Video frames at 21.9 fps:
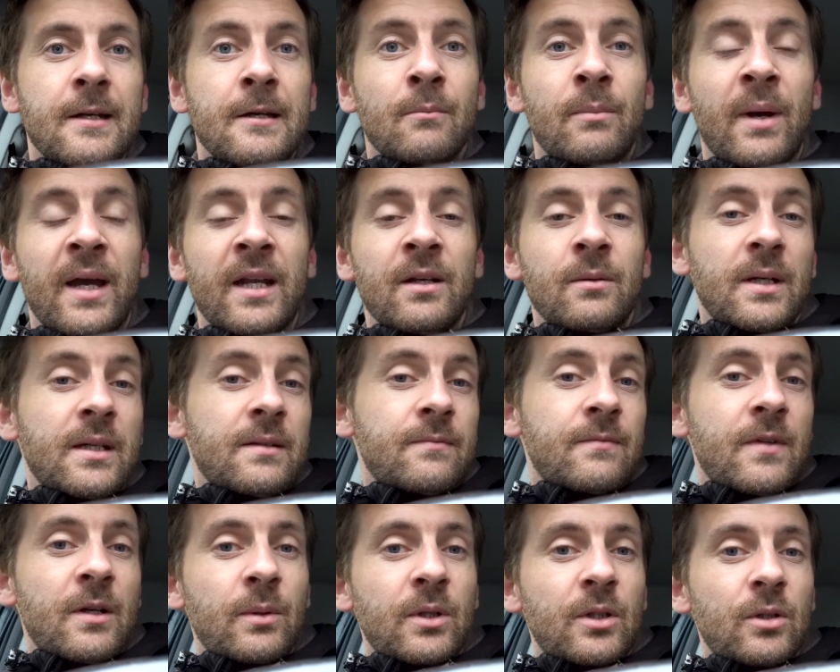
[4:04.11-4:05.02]
But anyway,
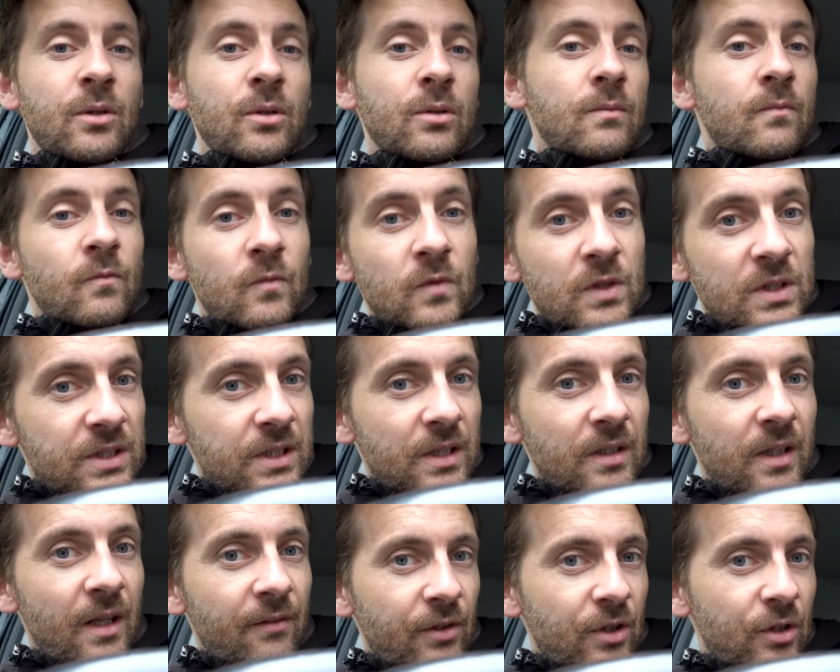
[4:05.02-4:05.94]
there we go. Still
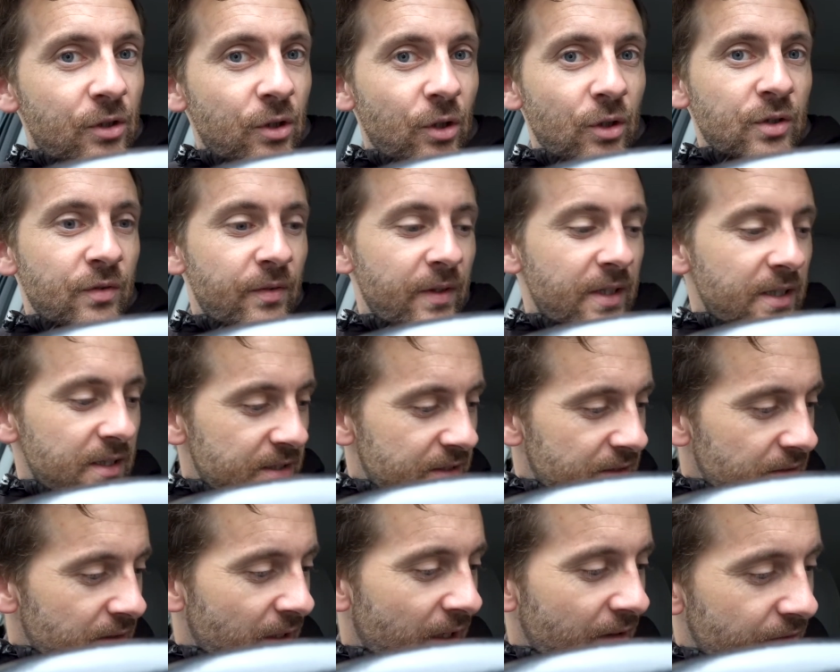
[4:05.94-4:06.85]
loving CrossFit,
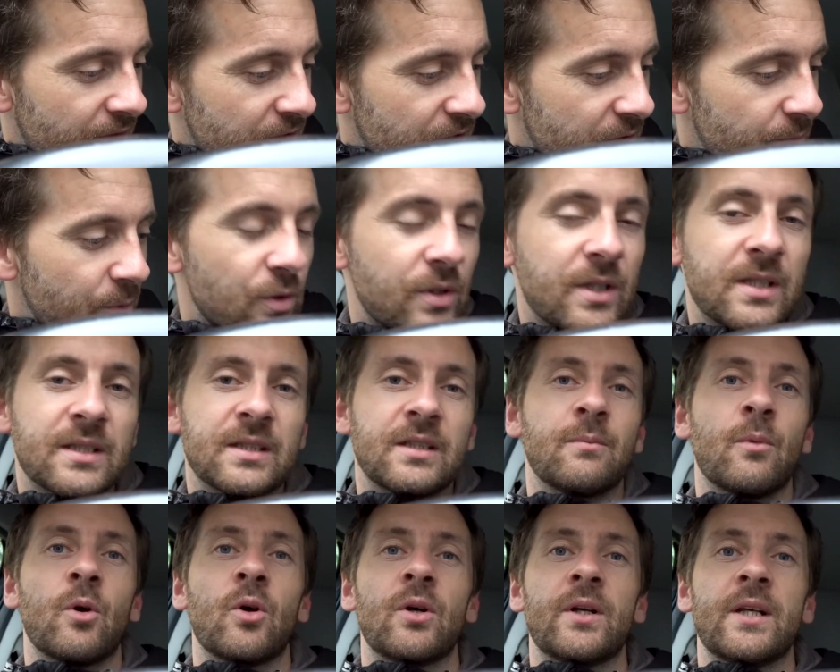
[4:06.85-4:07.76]
still having smoothies in
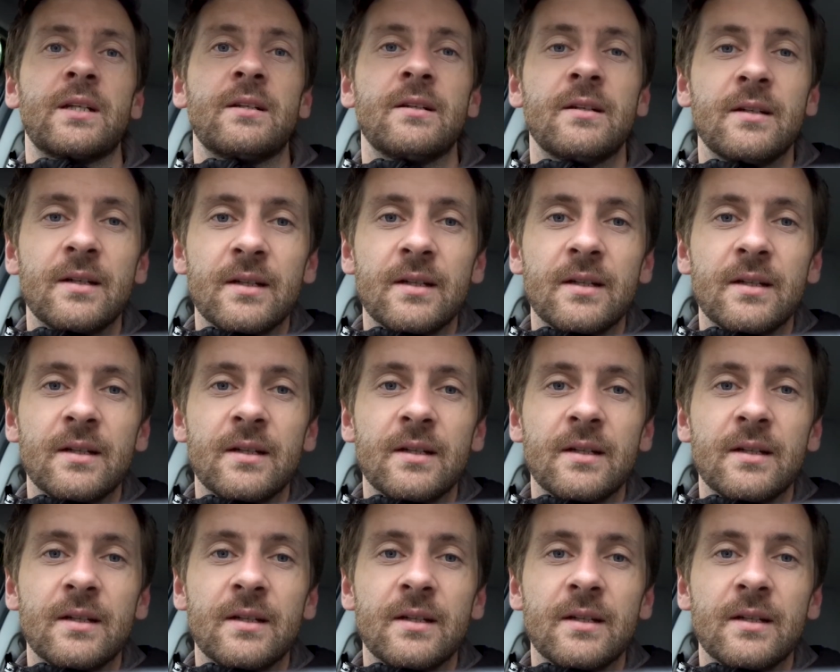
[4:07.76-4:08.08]
the morning.